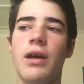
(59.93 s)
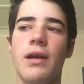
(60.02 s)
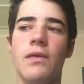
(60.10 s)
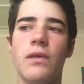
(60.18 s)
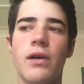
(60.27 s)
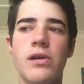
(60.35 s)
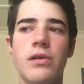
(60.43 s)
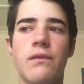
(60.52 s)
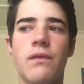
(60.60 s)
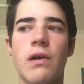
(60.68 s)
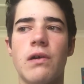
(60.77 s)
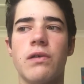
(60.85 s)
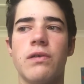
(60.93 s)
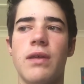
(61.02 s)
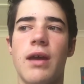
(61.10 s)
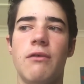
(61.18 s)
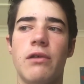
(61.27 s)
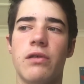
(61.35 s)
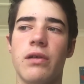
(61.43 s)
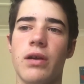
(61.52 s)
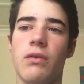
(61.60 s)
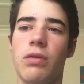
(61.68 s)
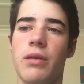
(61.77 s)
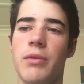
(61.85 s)
In large forests, they
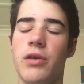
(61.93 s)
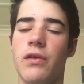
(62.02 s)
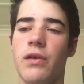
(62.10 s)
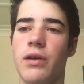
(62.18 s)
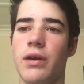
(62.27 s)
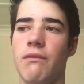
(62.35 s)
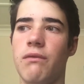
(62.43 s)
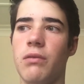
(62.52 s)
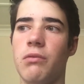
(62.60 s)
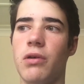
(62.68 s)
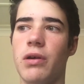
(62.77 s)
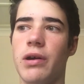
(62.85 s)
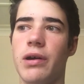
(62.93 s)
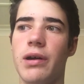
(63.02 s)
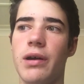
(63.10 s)
recycle the majority of the water